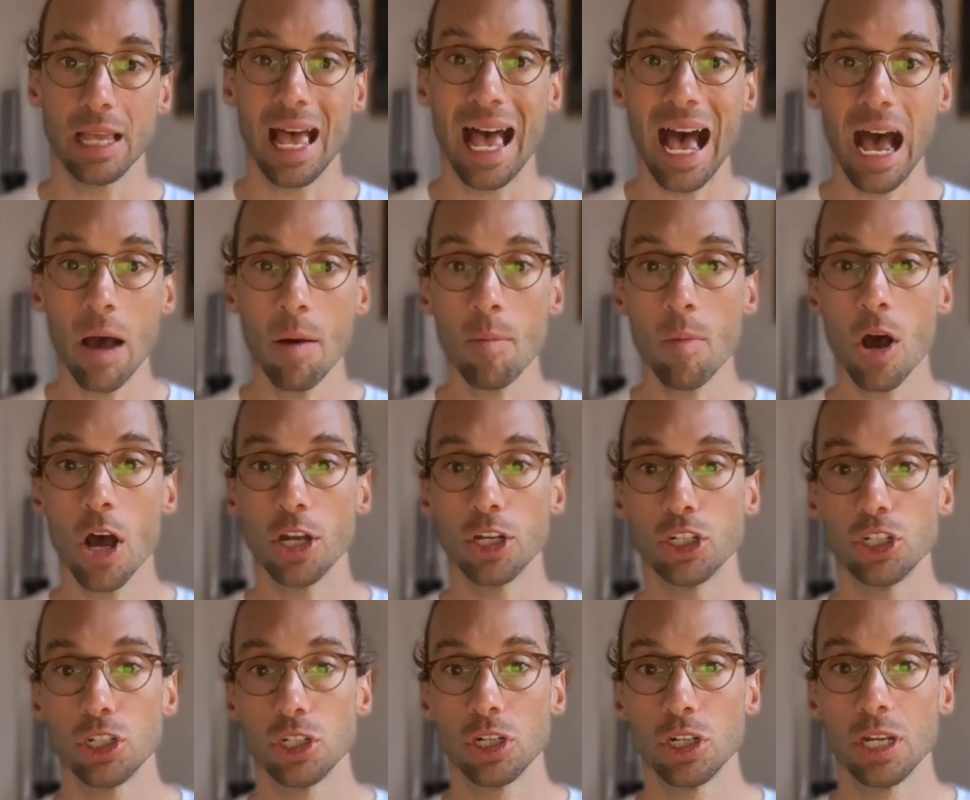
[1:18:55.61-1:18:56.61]
How
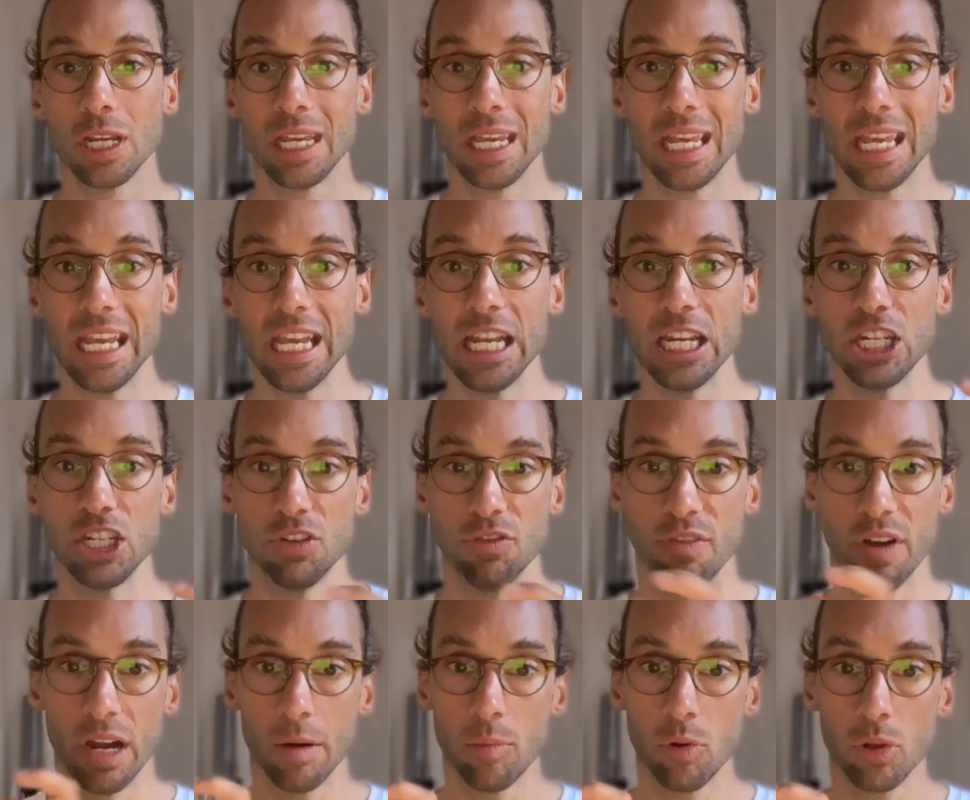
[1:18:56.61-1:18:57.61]
much each
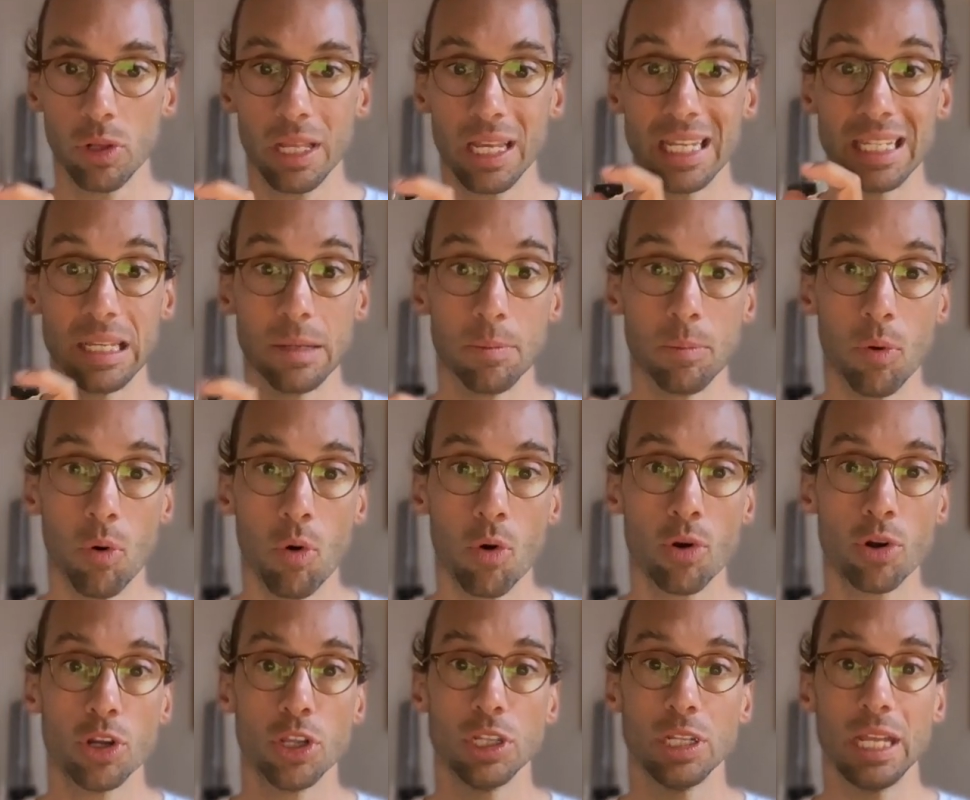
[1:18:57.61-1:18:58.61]
variable is
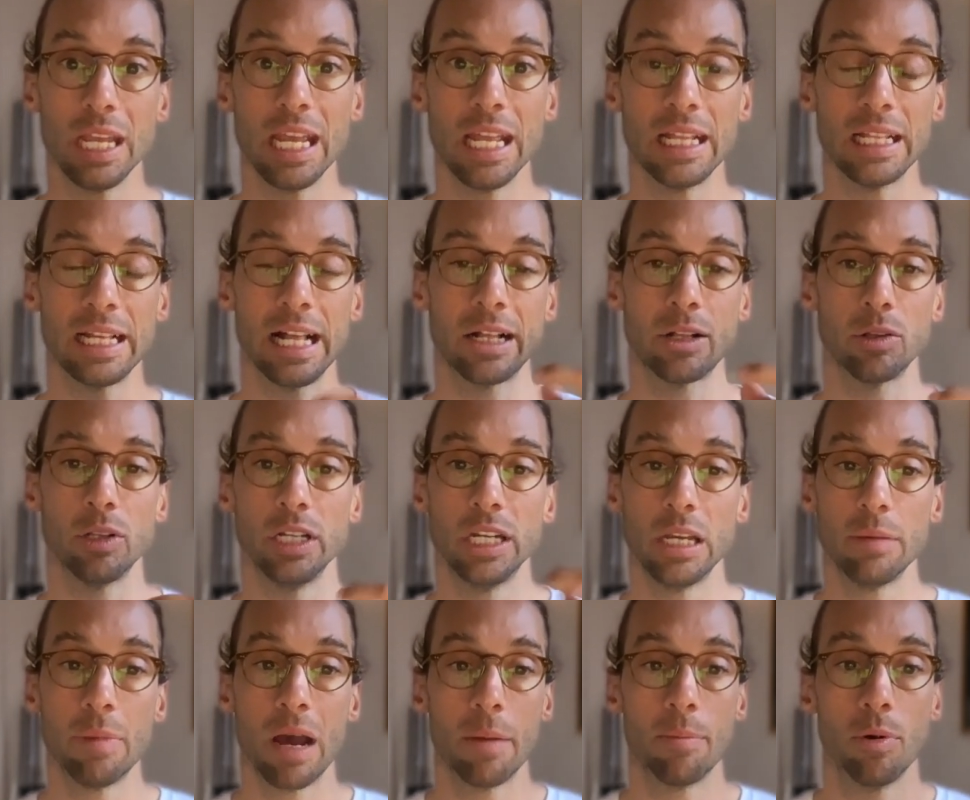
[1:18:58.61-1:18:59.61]
important in calculating
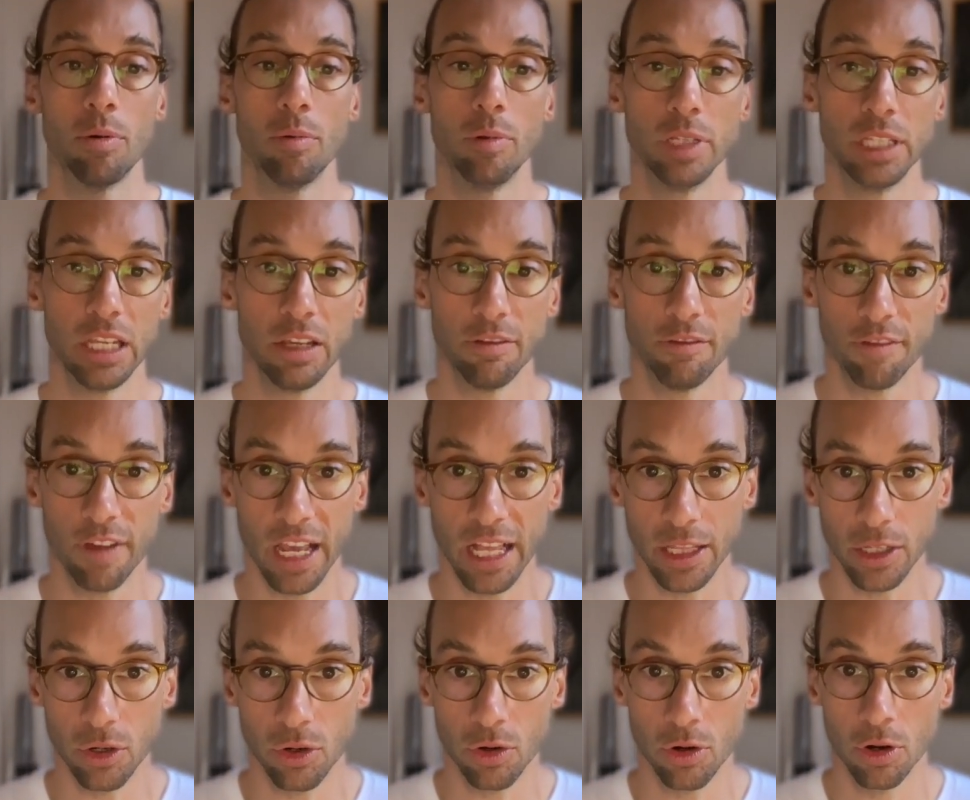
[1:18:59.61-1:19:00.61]
my probability of failure